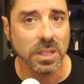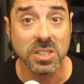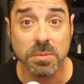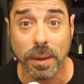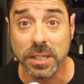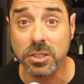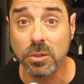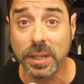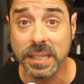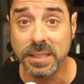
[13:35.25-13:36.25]
a
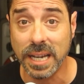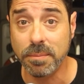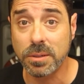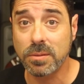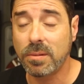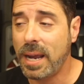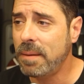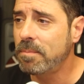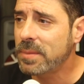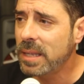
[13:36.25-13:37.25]
special he taped, right,